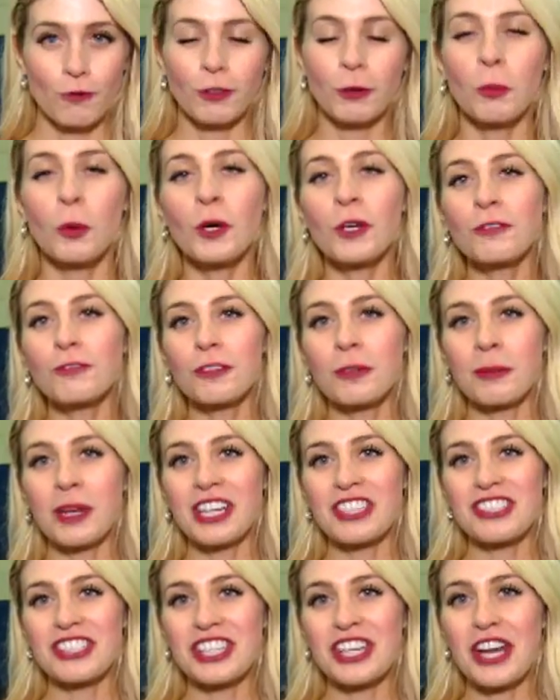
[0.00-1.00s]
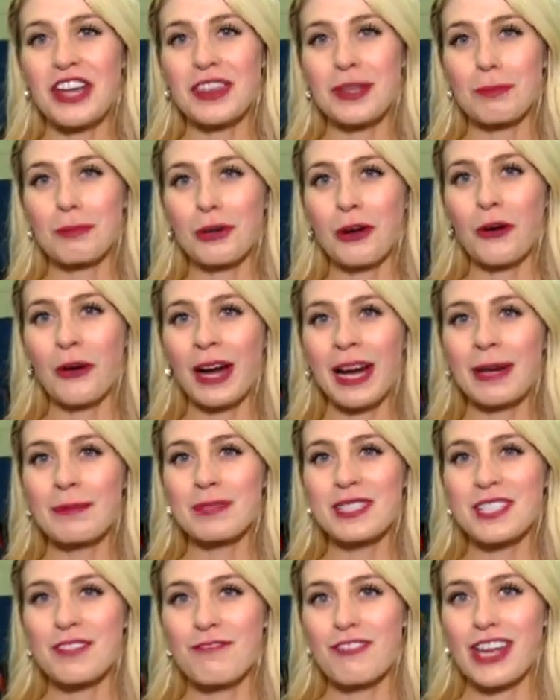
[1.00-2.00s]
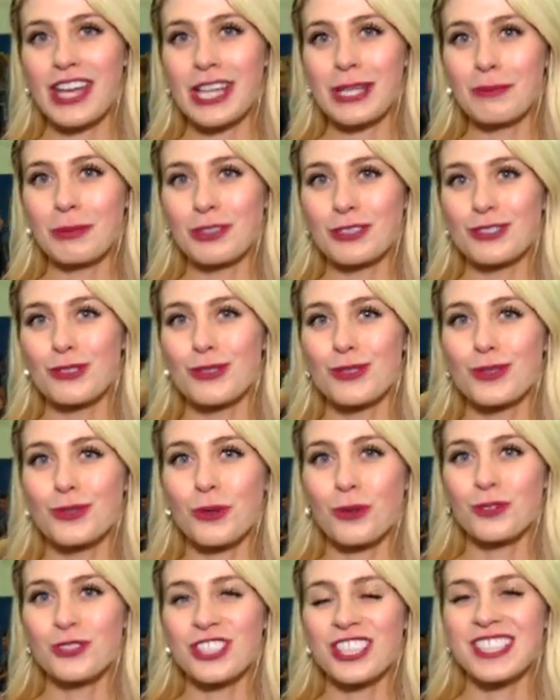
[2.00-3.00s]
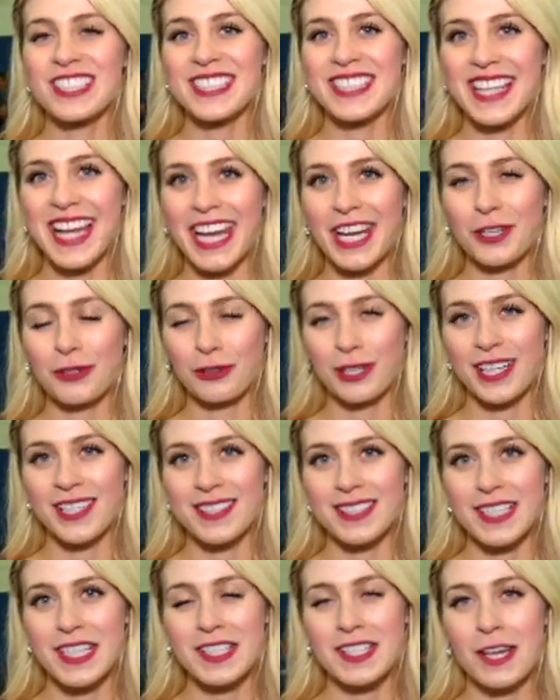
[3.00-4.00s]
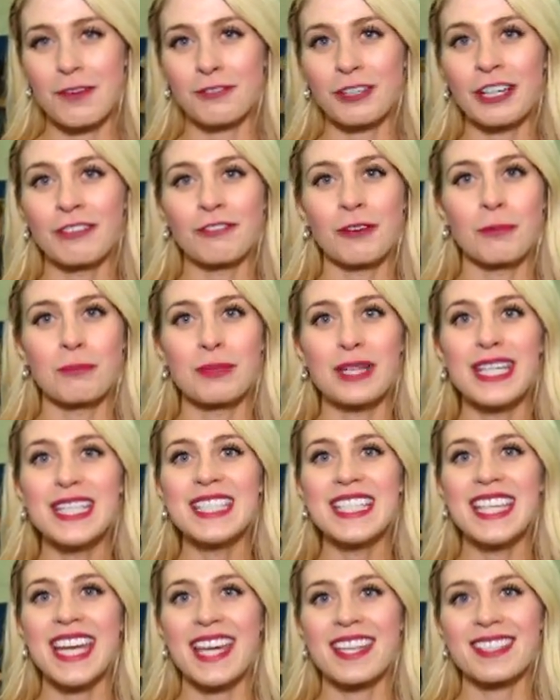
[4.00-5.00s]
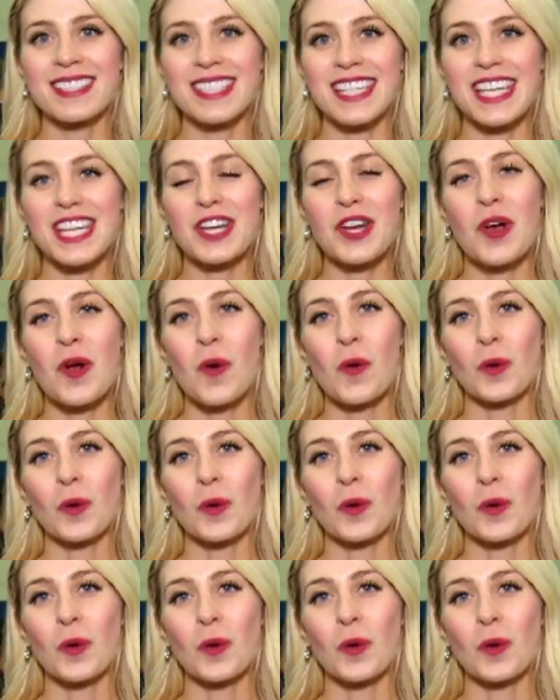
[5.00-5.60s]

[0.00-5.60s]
For more information on the programs available to soldiers like Chris suffering from PTSD